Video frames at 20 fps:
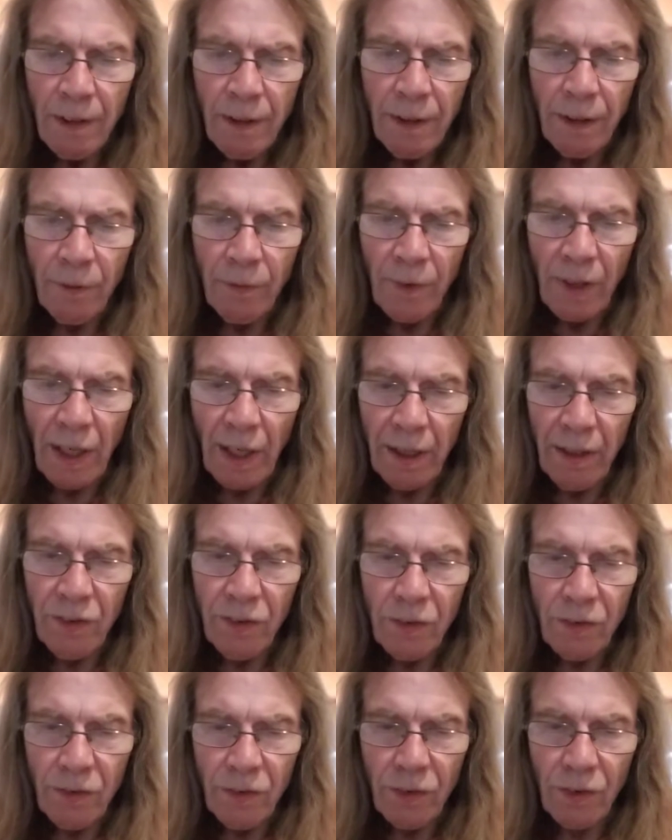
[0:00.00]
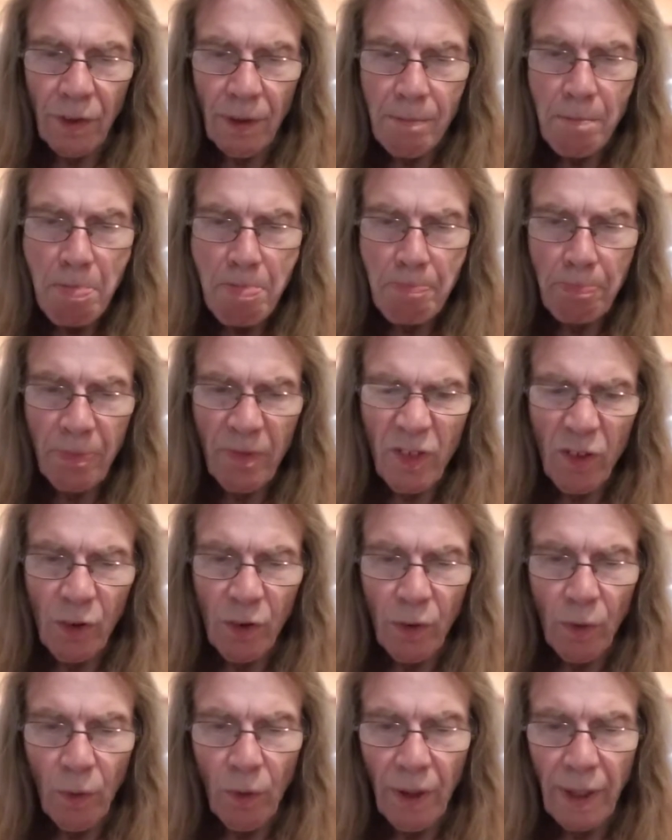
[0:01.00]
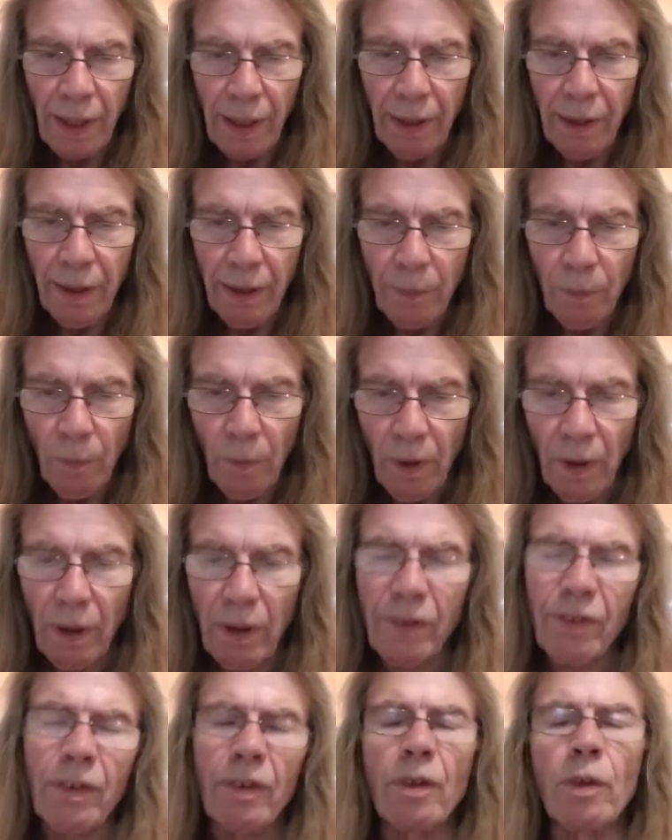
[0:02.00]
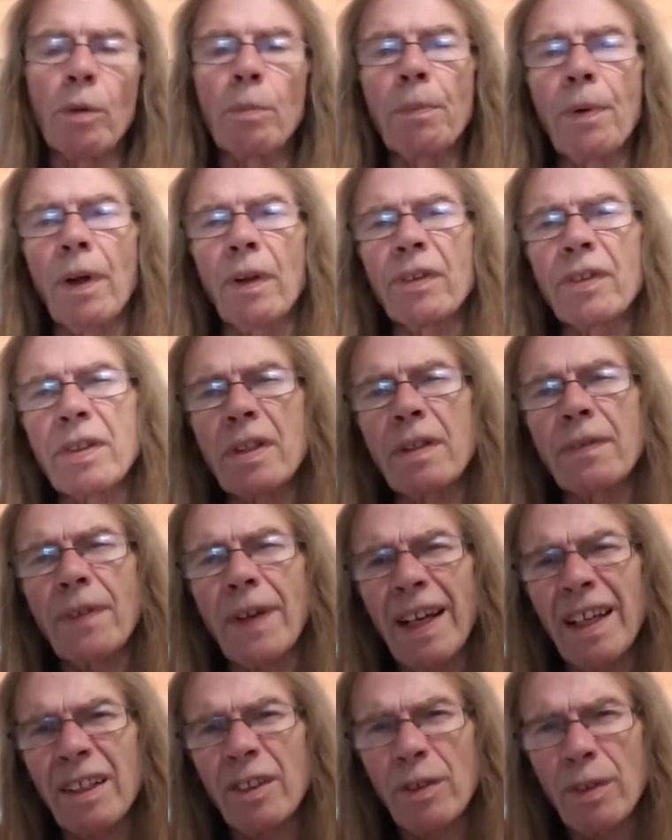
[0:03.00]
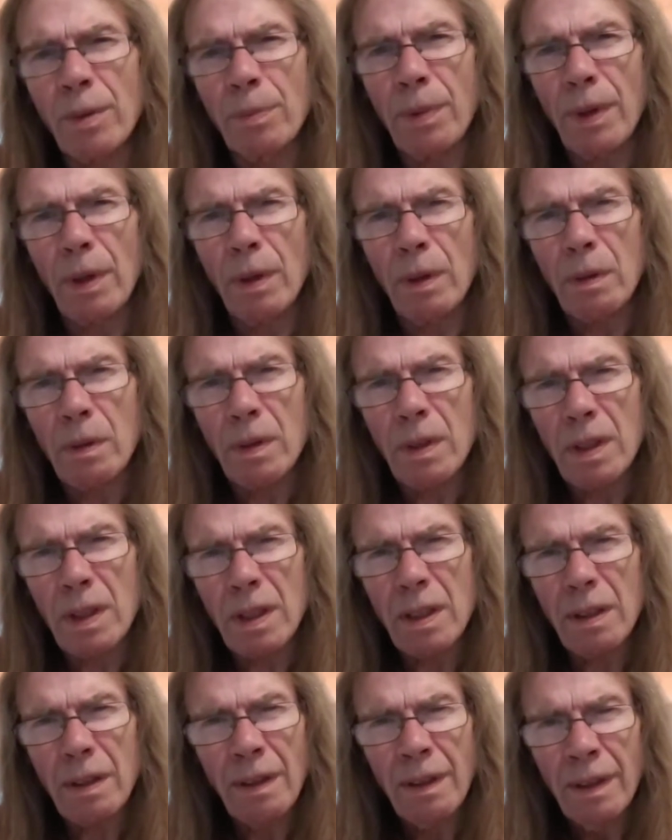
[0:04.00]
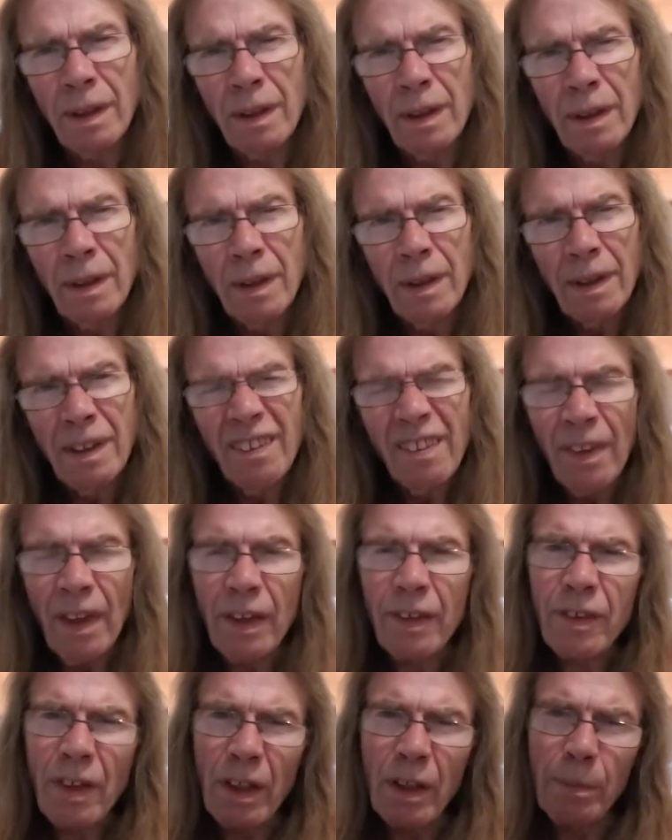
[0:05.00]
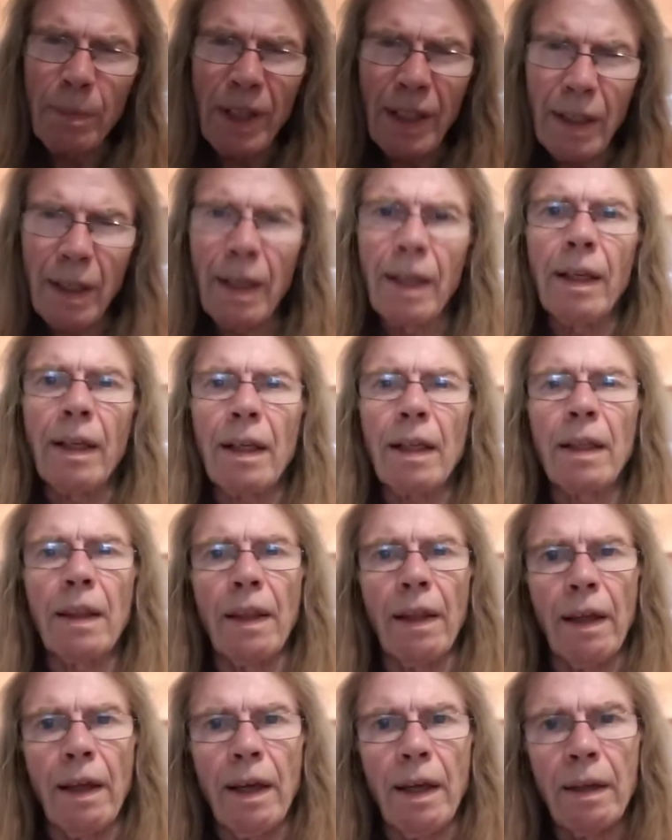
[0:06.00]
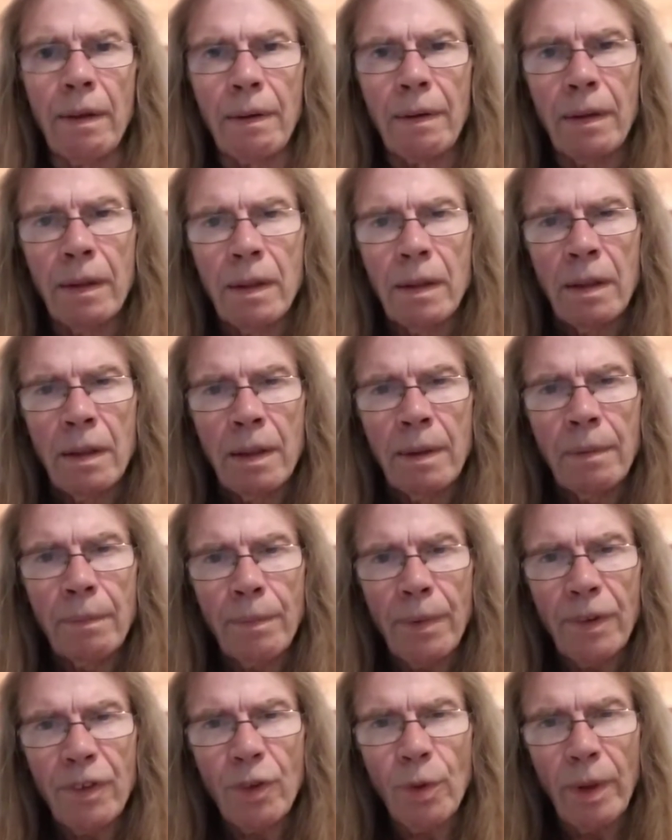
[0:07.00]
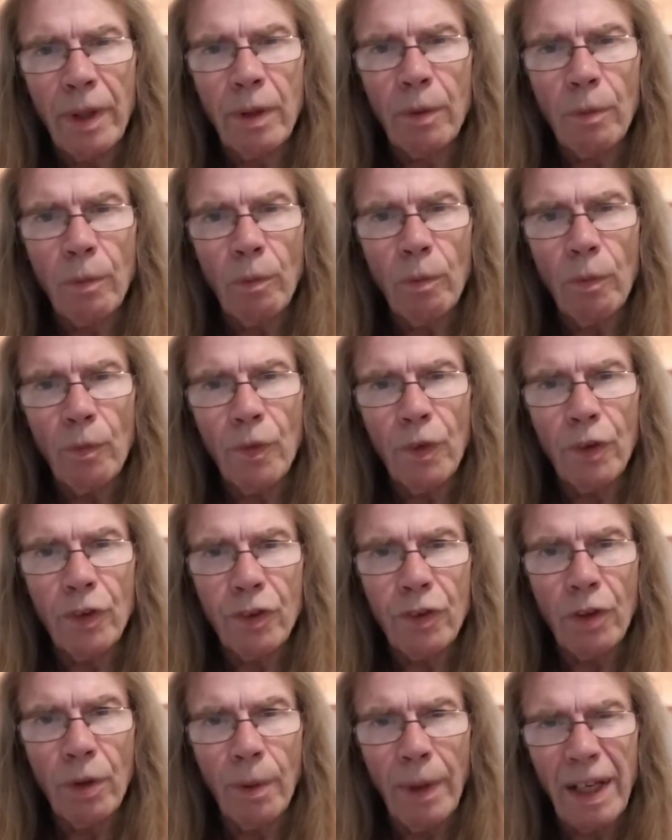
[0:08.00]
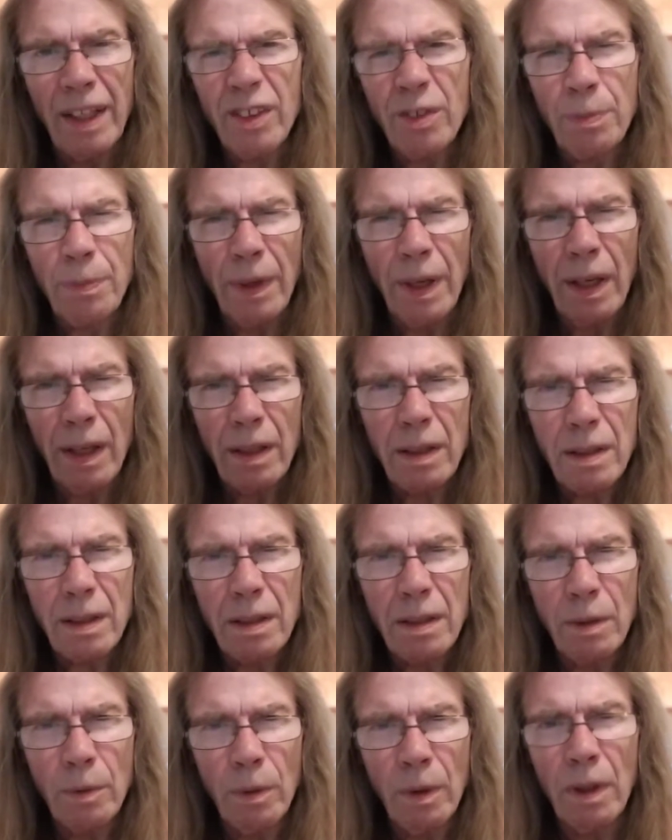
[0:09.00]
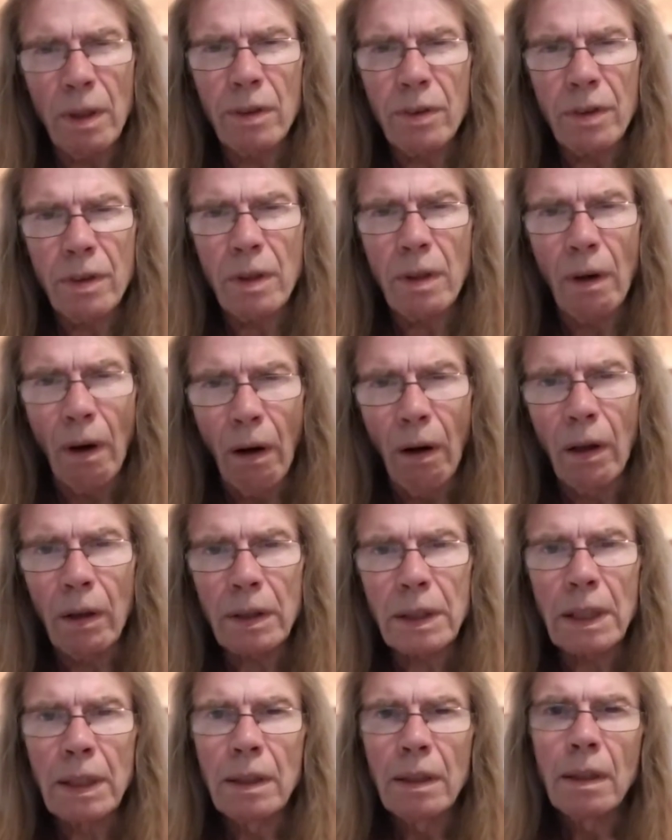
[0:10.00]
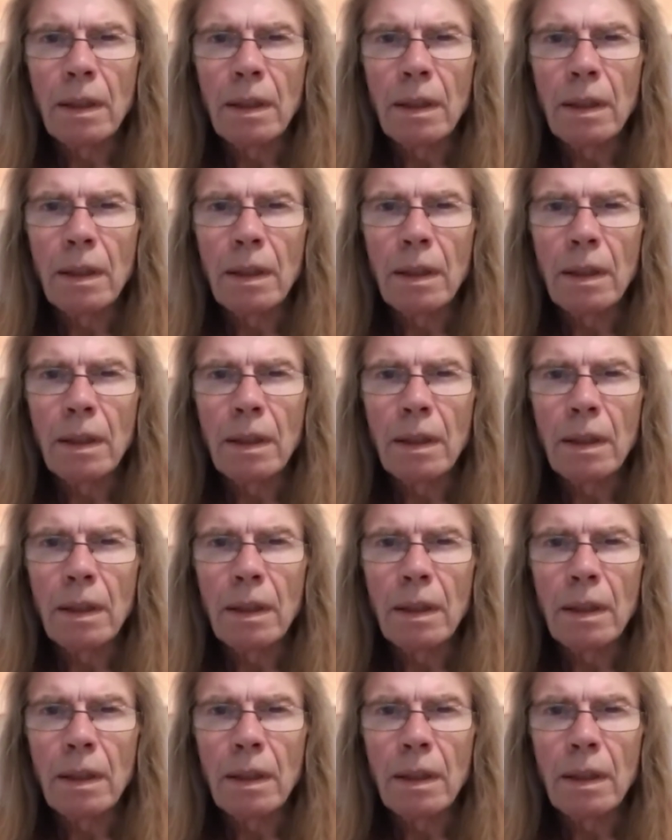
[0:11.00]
in relationship to your healing words and your positive attributes. There's going to be a link there between the two aspects, the words you got